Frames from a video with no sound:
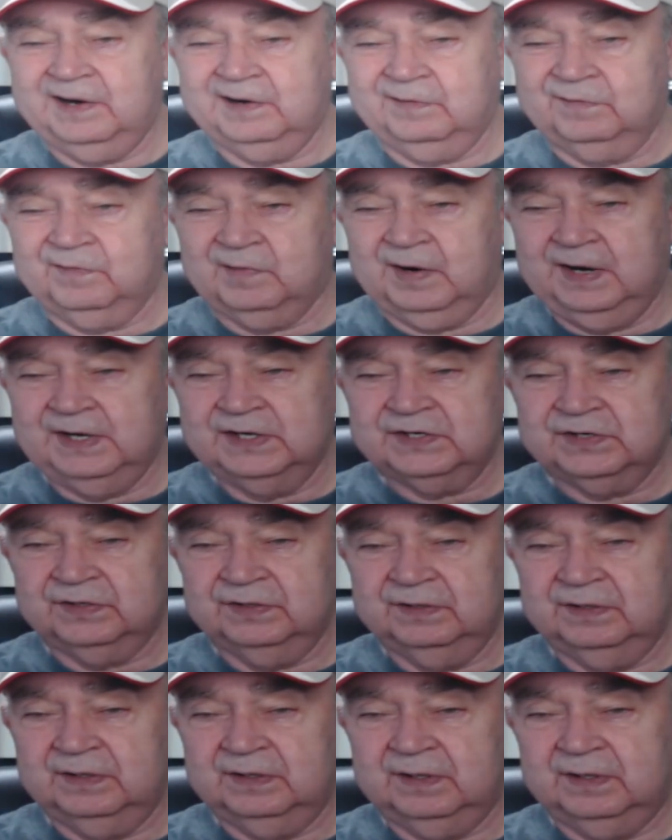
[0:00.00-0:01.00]
of grace
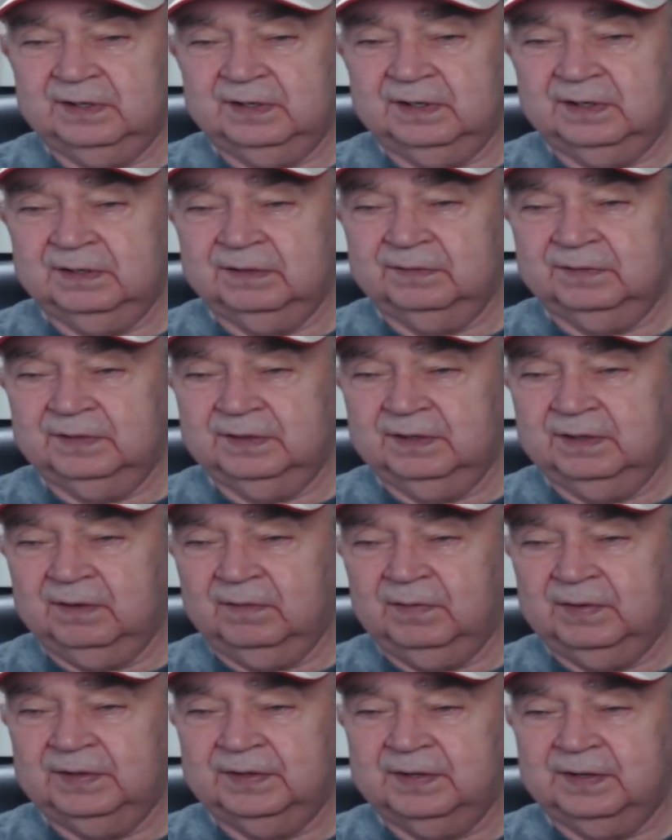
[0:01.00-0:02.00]
and,
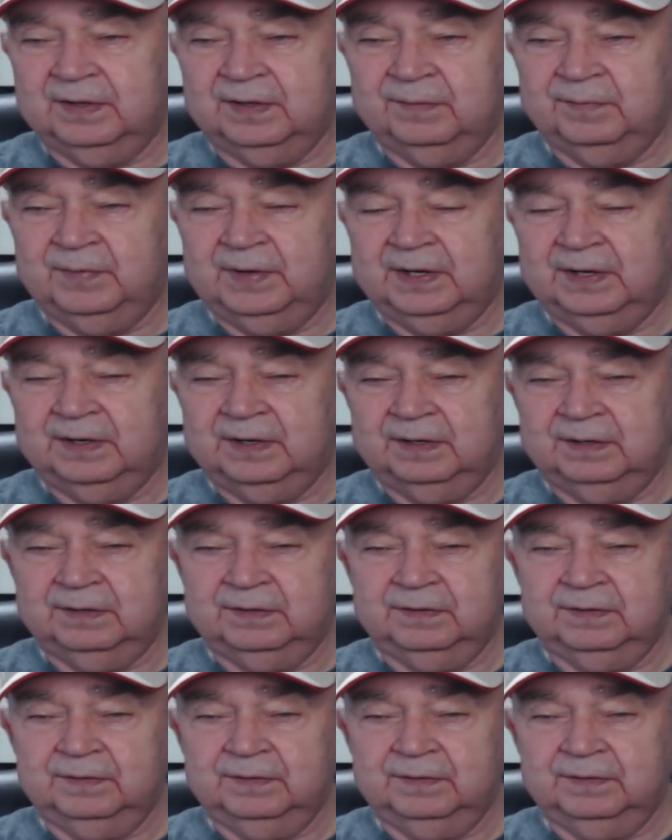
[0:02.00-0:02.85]
into the